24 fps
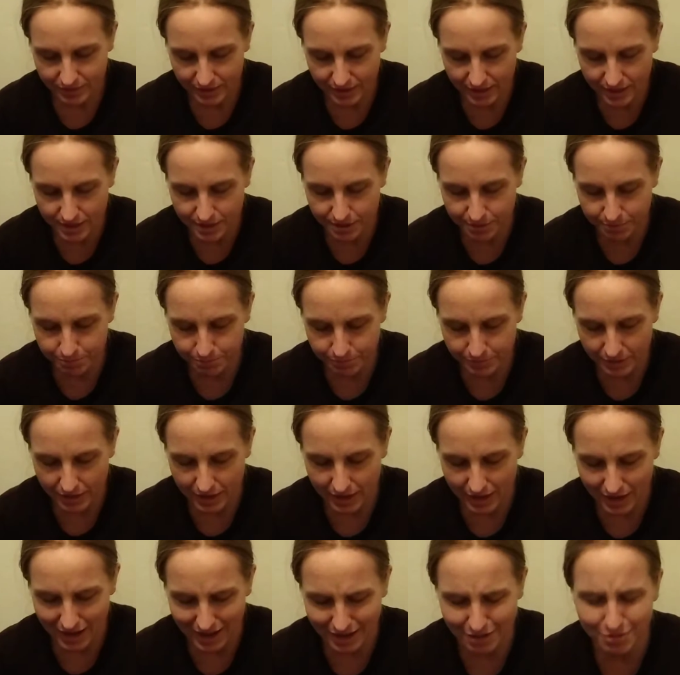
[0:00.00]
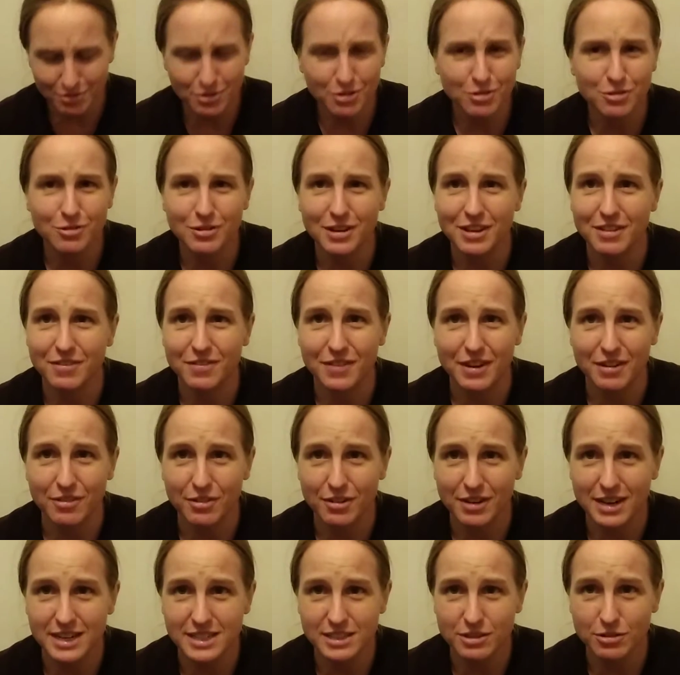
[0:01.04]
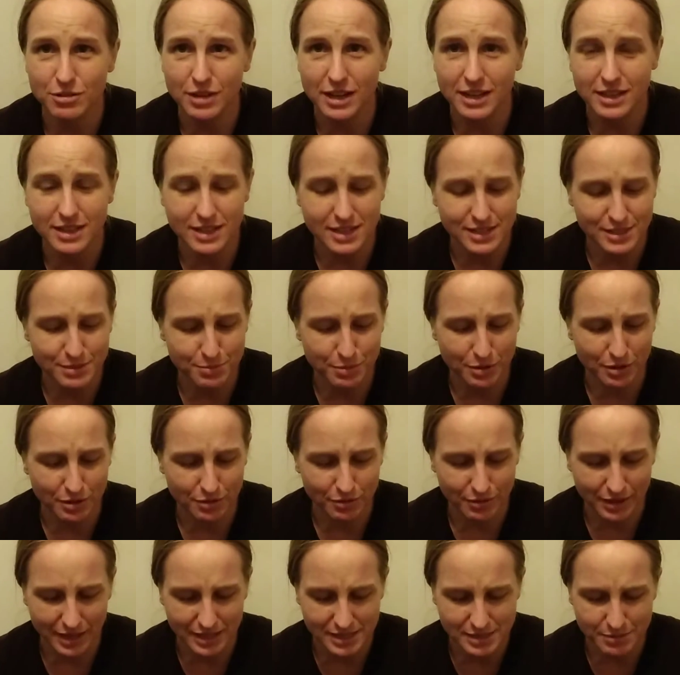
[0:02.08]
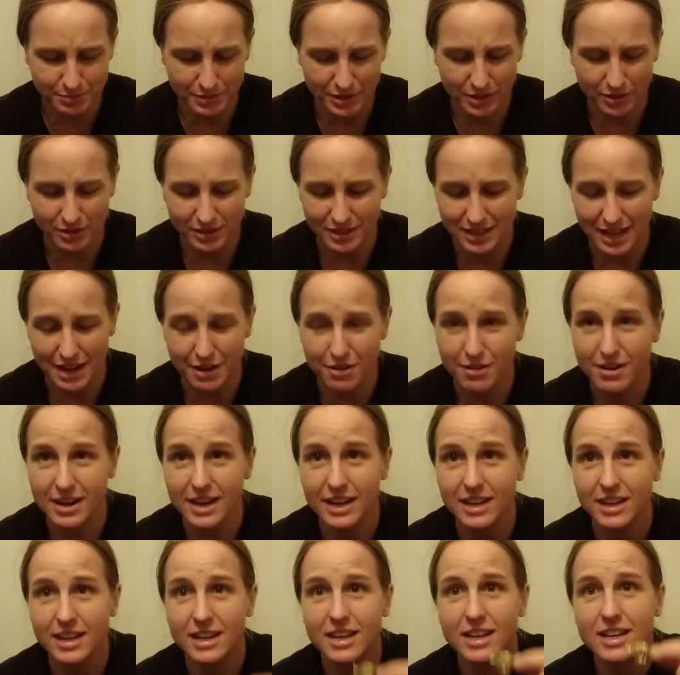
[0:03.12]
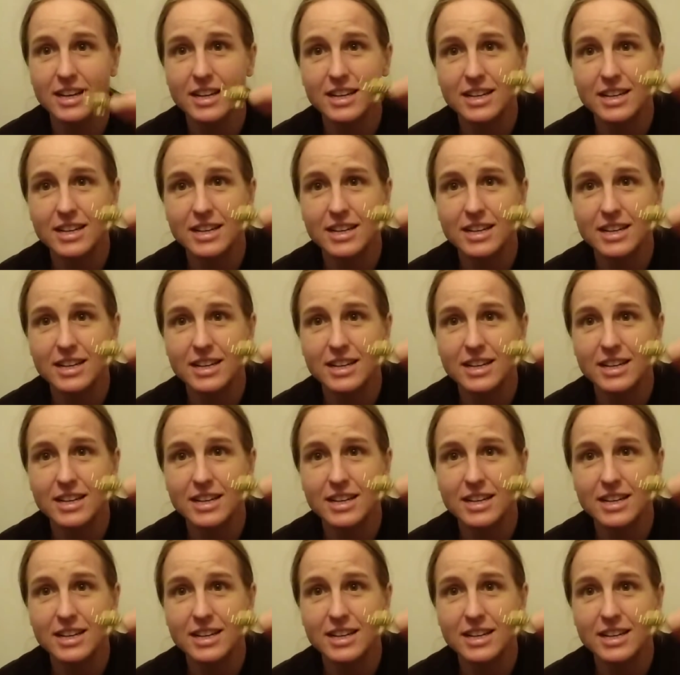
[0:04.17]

I don't know if every high school had this, but we had something called lettering.